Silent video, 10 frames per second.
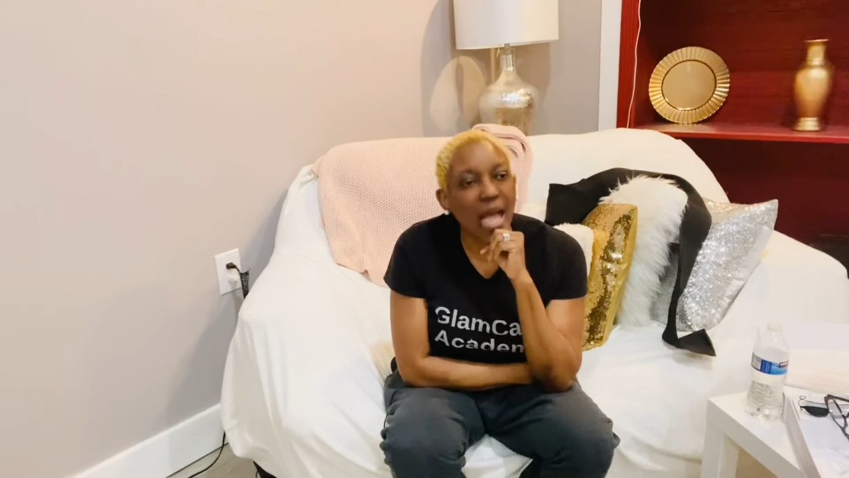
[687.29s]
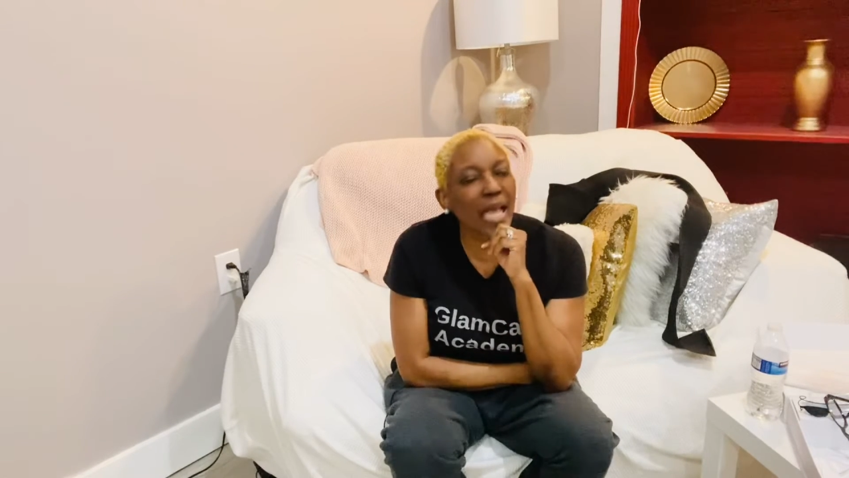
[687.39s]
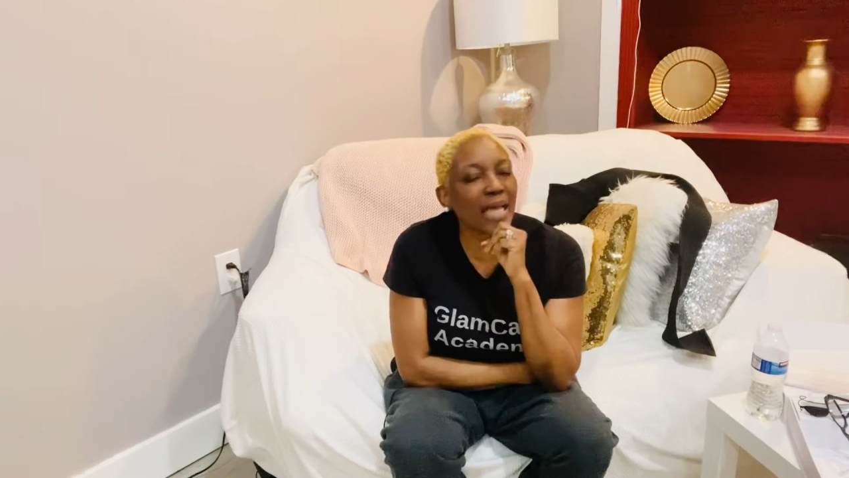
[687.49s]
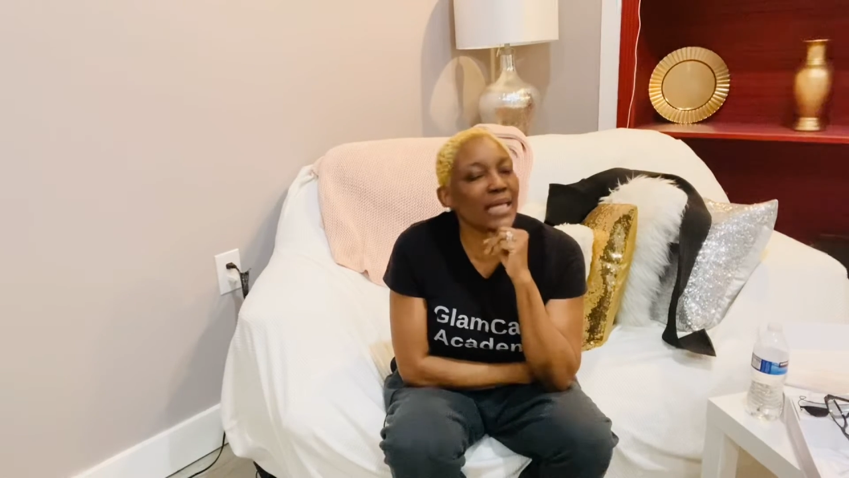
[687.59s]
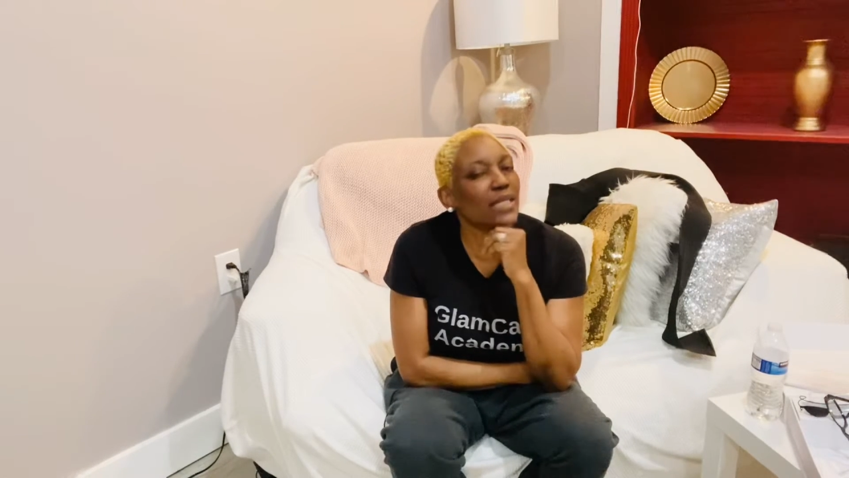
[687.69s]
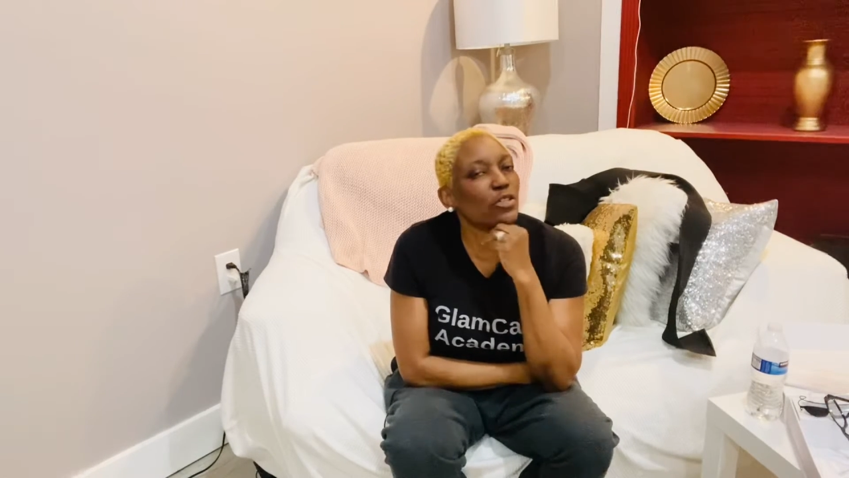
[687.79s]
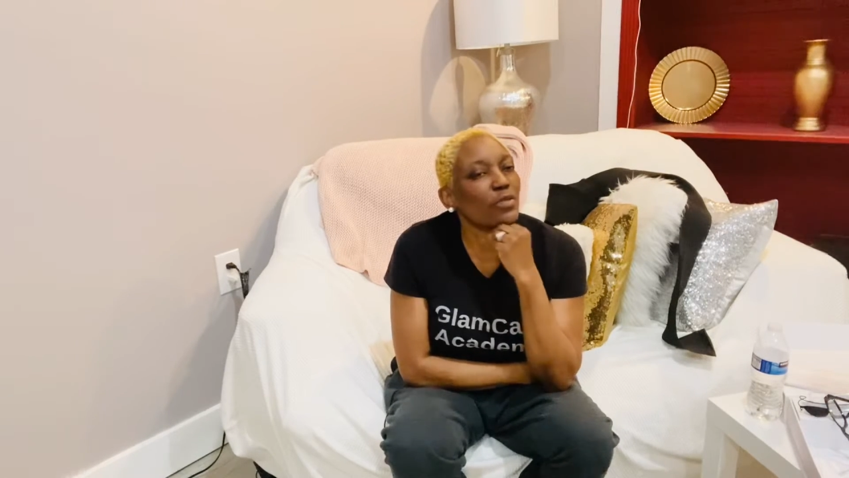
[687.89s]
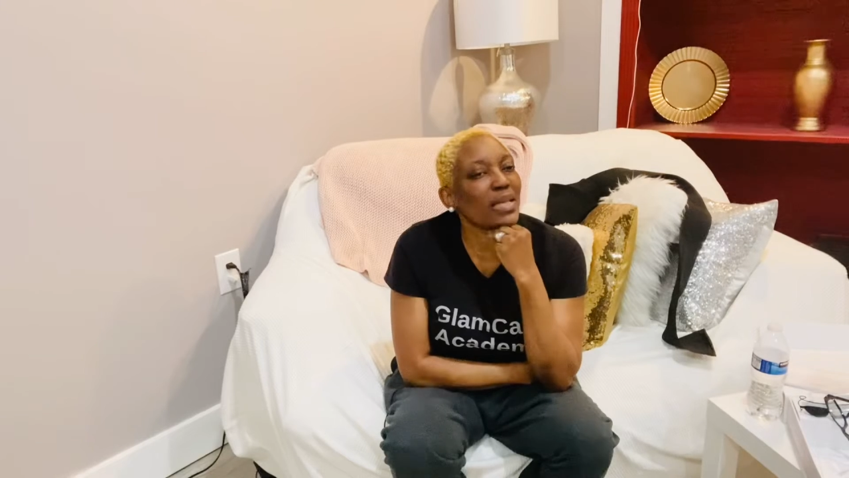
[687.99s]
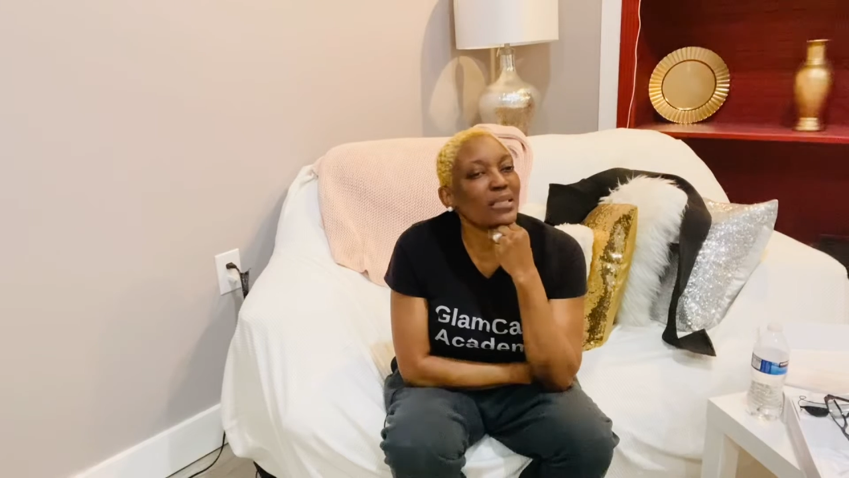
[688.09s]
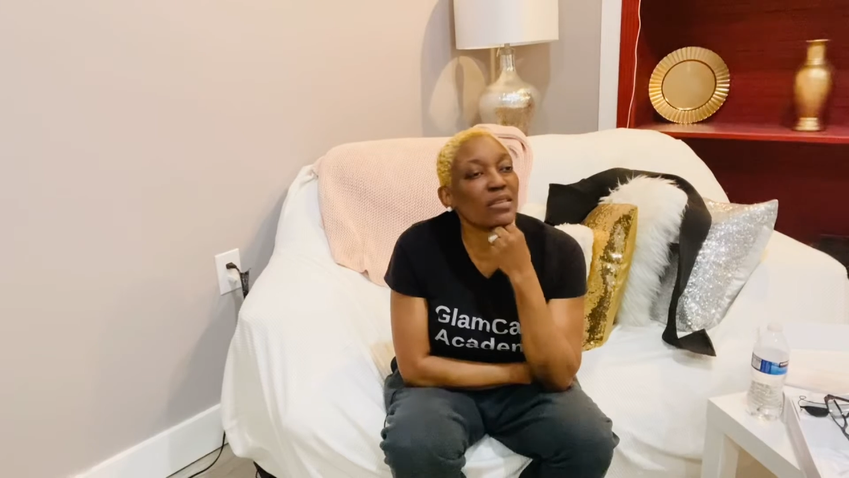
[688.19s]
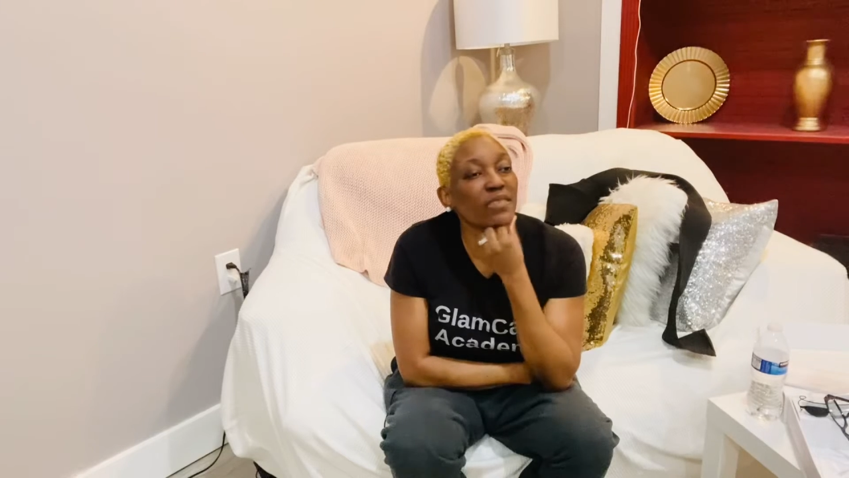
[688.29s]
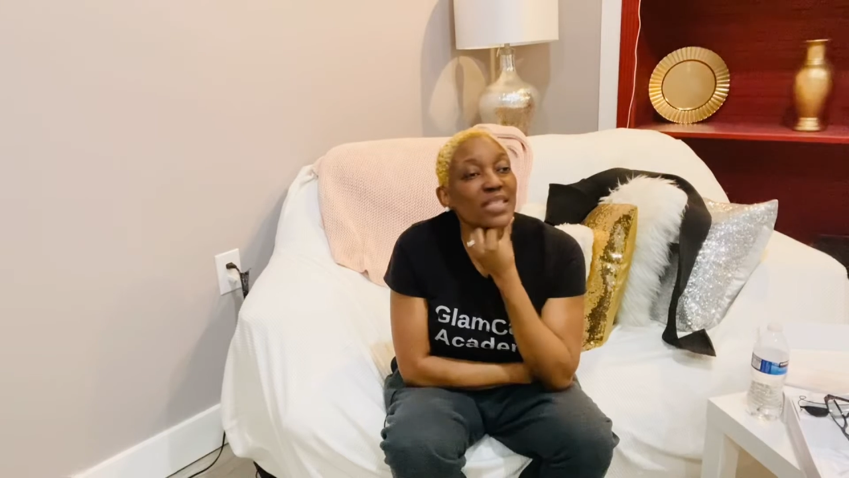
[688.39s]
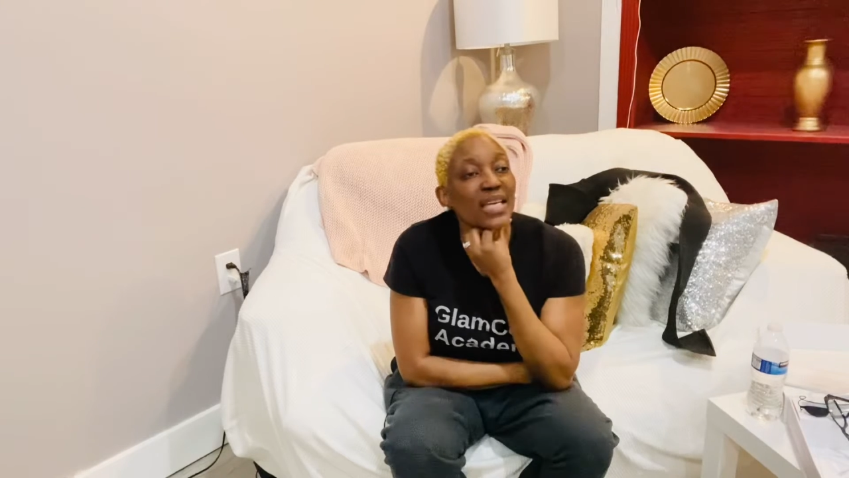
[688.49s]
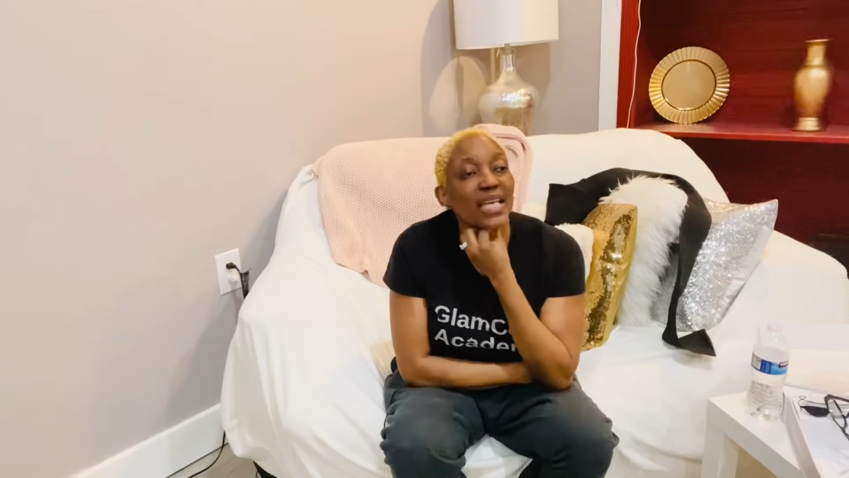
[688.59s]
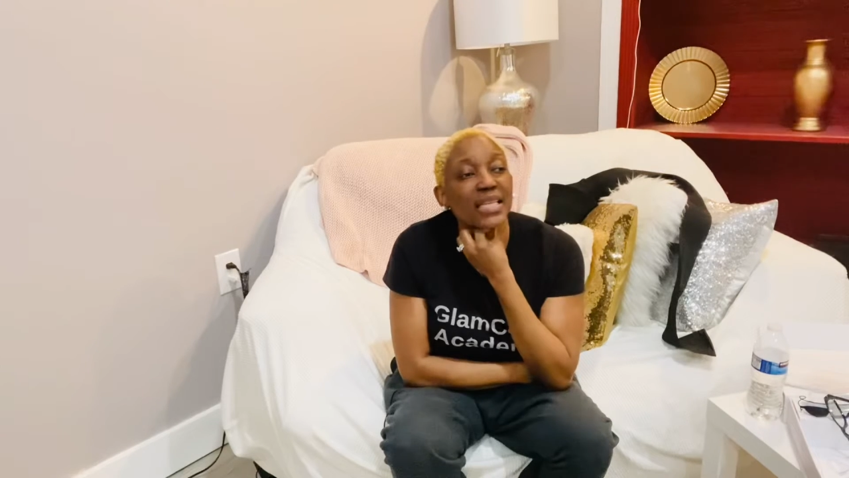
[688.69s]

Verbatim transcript: I added it to my service and I